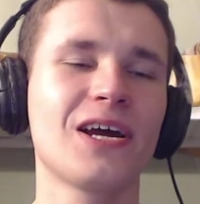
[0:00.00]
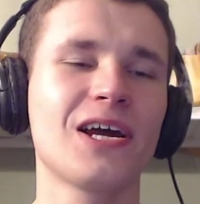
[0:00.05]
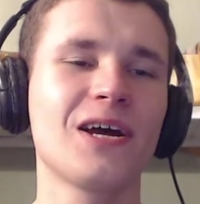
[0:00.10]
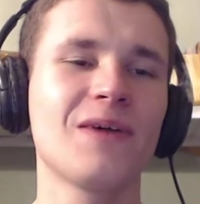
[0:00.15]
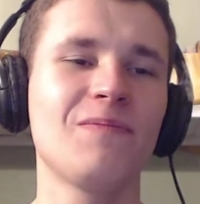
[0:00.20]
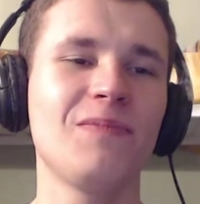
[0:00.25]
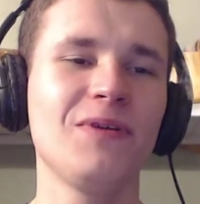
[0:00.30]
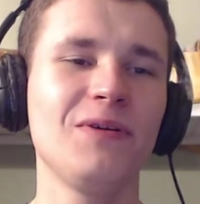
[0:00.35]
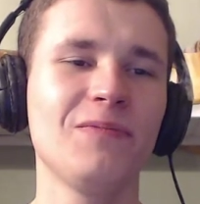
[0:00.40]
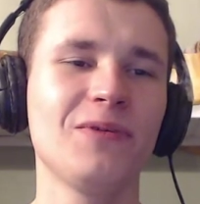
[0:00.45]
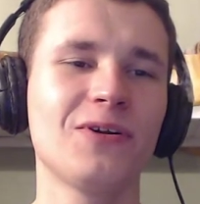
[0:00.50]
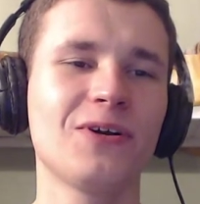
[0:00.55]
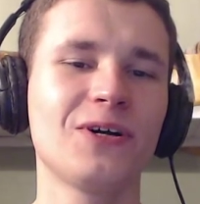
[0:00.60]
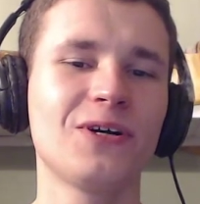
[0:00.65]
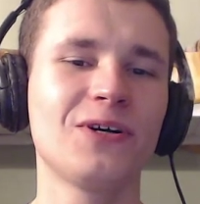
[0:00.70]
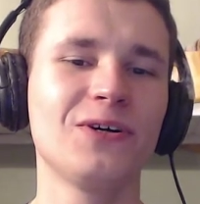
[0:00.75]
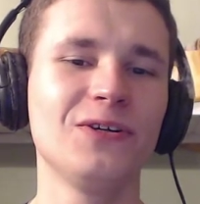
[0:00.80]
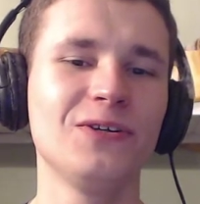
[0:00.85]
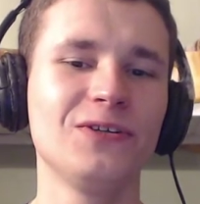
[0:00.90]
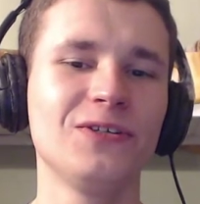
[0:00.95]
people
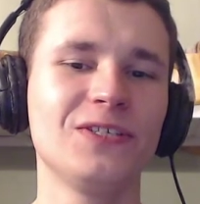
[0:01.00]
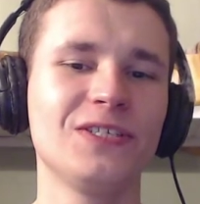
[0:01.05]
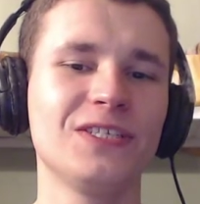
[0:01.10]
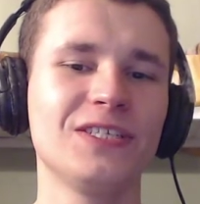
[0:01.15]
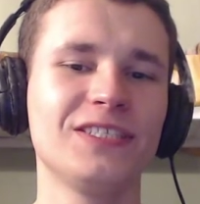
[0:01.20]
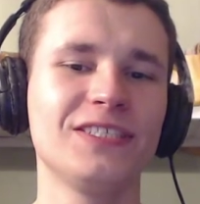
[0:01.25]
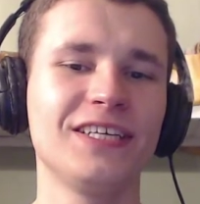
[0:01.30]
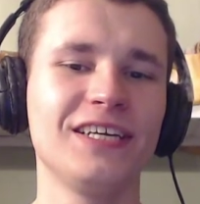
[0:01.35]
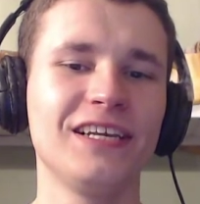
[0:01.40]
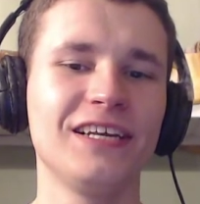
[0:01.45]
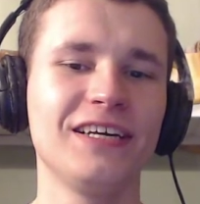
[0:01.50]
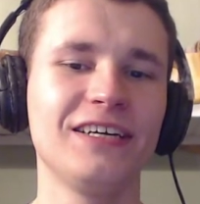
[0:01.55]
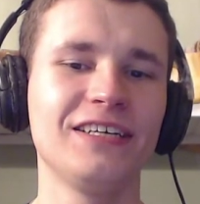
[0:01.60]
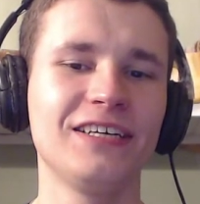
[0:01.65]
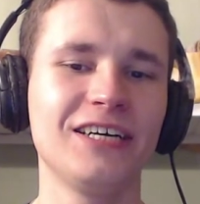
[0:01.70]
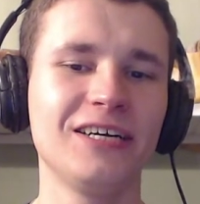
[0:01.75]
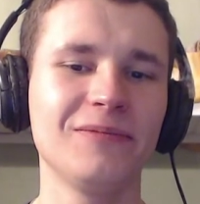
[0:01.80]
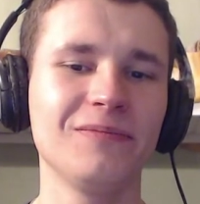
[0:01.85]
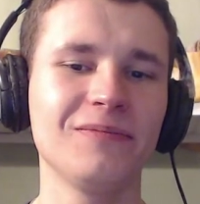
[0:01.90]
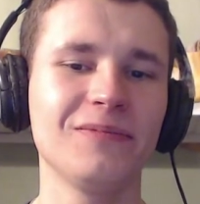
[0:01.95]
who use
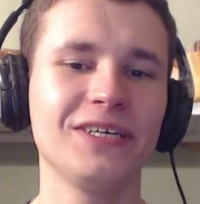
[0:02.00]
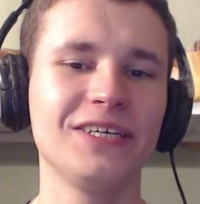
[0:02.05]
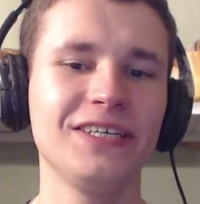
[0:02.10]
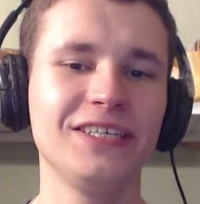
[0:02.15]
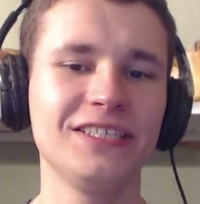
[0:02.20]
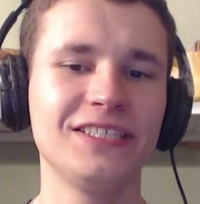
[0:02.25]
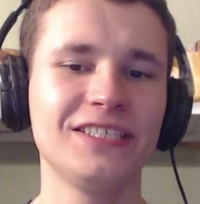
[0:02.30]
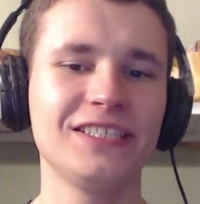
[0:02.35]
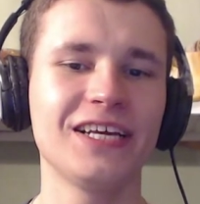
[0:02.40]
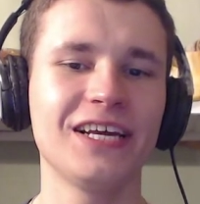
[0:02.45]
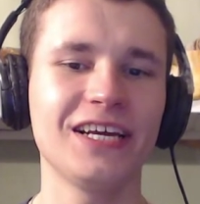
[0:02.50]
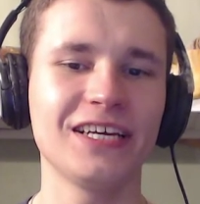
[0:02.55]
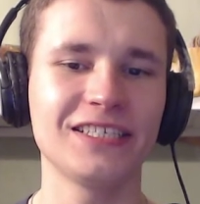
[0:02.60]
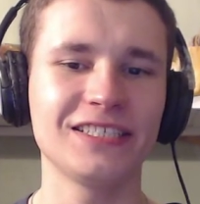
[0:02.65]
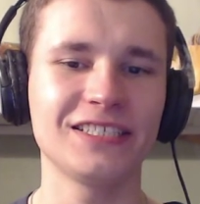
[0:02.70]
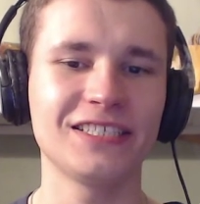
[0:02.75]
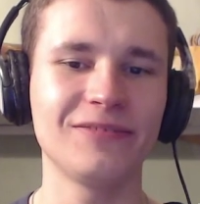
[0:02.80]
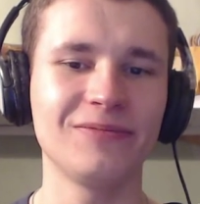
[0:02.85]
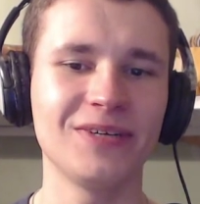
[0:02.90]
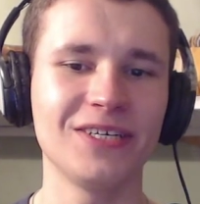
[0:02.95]
telegram is
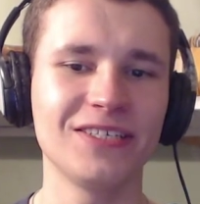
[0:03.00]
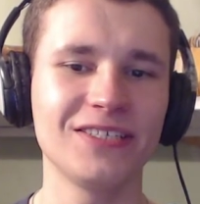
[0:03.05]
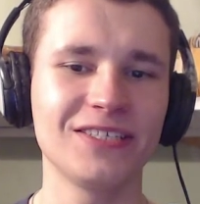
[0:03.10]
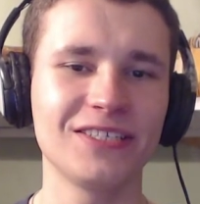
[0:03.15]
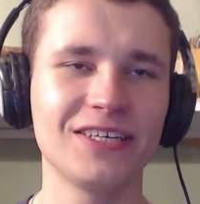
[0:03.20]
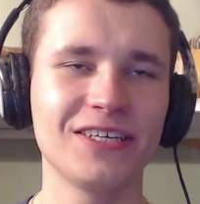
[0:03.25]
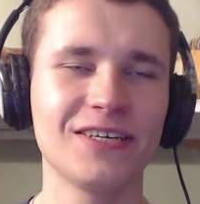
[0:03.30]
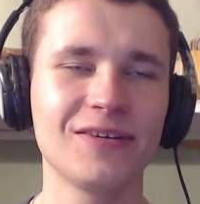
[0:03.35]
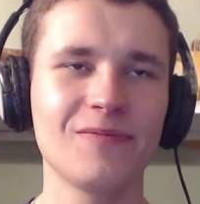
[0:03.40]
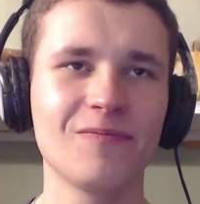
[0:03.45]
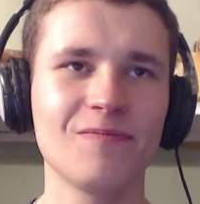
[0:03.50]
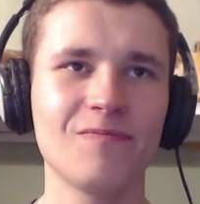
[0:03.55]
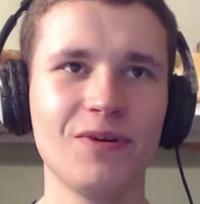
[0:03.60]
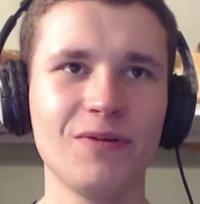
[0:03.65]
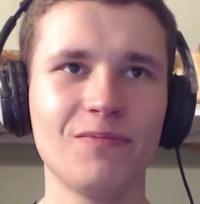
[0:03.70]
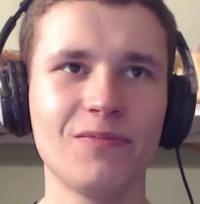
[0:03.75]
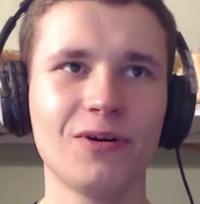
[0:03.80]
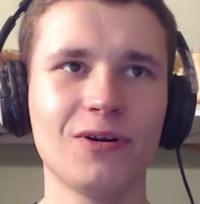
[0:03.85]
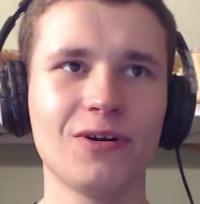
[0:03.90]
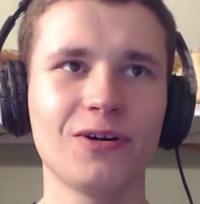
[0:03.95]
extremist
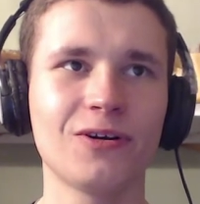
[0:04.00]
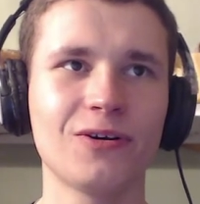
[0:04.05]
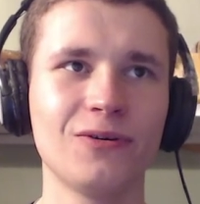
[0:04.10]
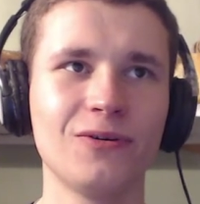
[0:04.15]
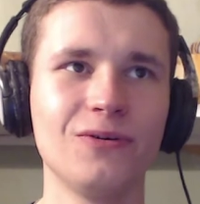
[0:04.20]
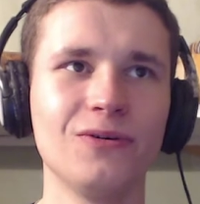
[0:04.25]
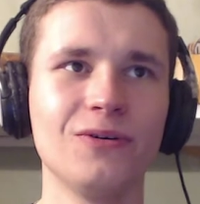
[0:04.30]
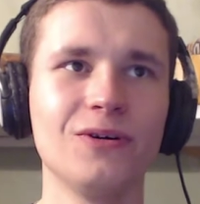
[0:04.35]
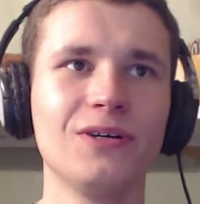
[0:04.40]
people who